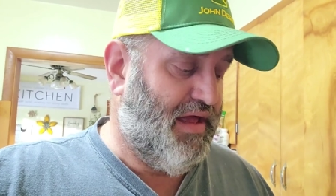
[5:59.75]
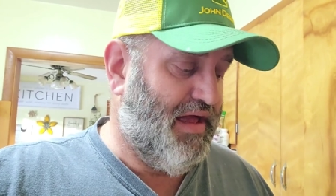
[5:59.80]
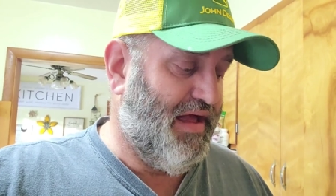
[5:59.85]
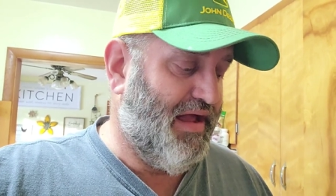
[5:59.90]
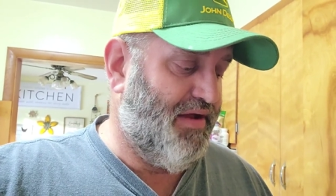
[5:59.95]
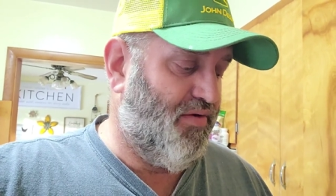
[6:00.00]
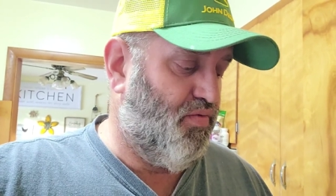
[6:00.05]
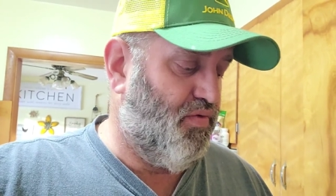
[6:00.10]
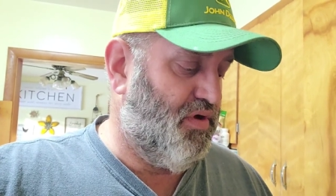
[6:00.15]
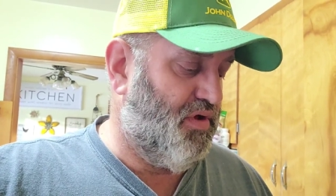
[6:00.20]

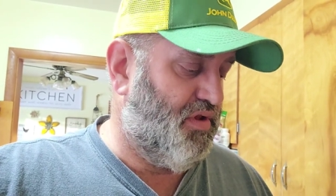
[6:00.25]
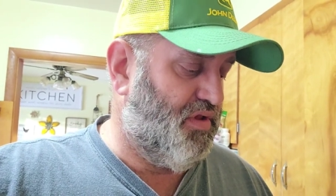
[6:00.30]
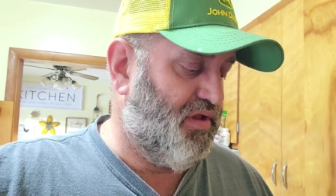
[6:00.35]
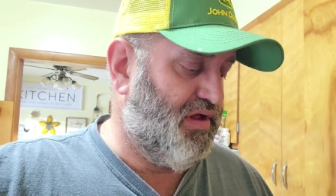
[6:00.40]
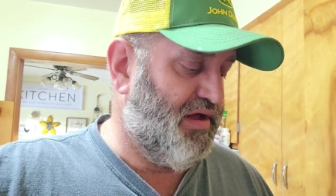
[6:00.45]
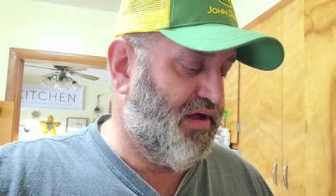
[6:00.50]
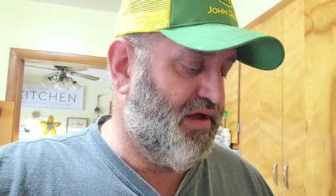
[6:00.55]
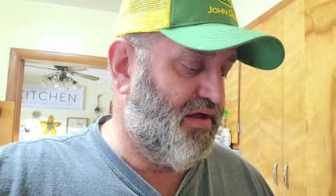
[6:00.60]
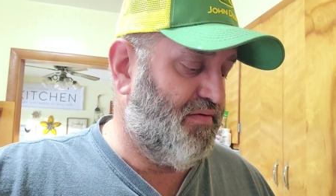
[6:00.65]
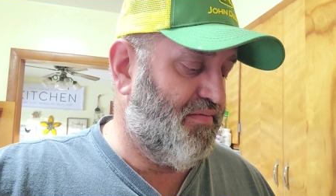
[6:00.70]
I
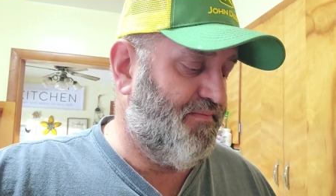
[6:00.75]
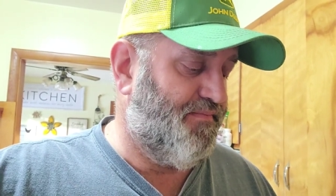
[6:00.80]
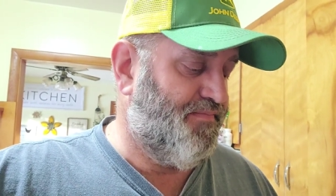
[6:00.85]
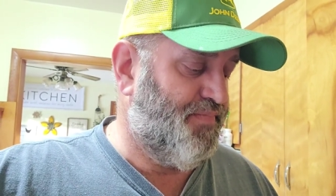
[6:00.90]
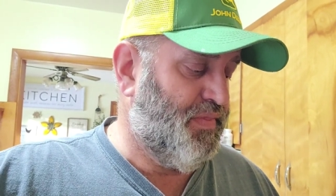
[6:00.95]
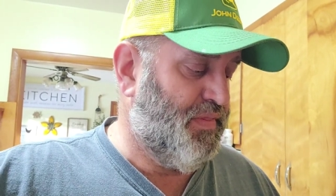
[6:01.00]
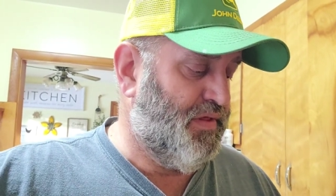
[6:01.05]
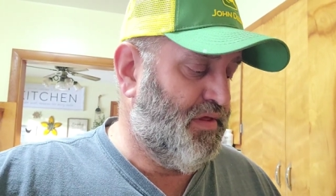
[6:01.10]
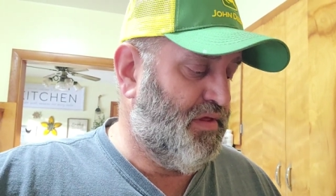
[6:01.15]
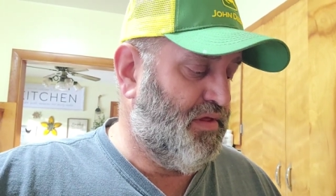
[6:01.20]
will uh,
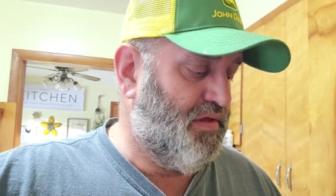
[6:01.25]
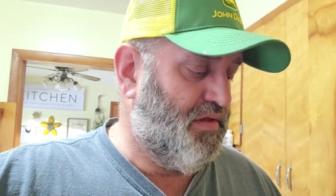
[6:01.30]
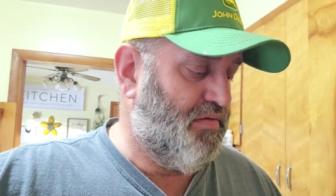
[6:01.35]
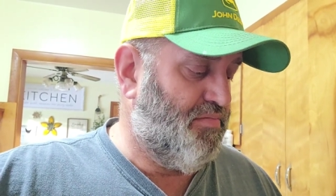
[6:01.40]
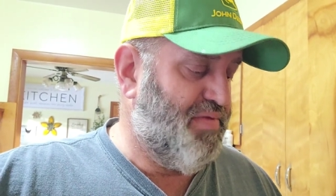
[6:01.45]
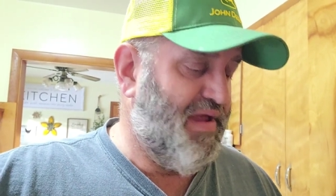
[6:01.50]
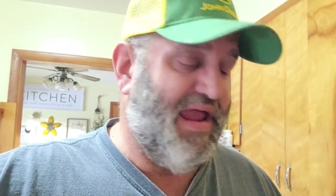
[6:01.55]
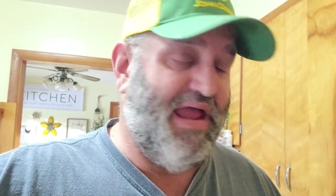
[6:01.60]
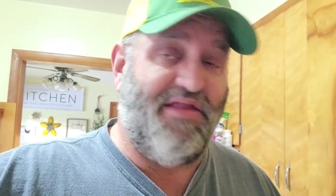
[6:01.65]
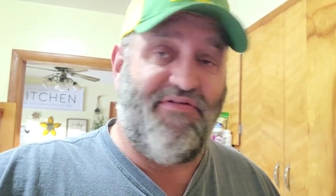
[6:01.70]

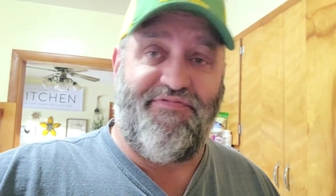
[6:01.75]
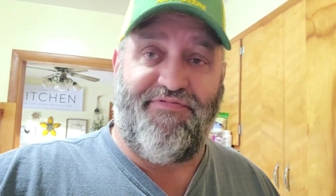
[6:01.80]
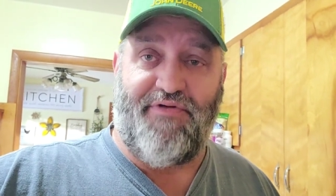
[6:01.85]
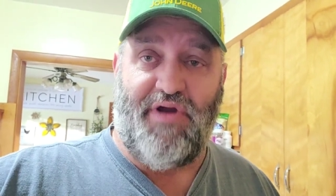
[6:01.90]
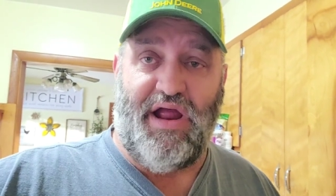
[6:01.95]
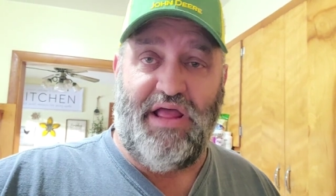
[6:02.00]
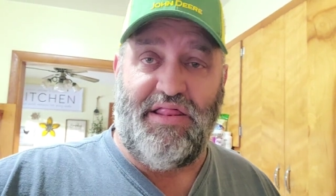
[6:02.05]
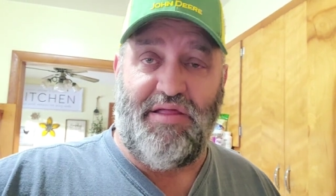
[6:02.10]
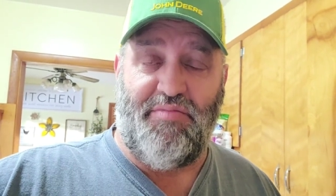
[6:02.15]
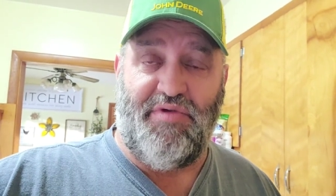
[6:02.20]
pan
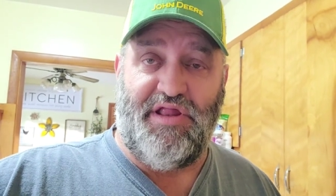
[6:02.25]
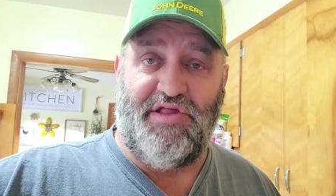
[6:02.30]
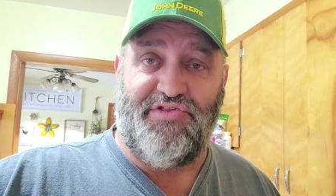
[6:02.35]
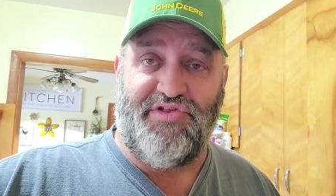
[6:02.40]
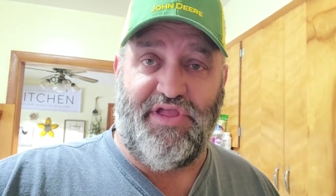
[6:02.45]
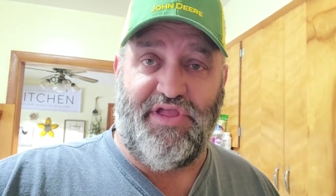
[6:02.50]
fry them in a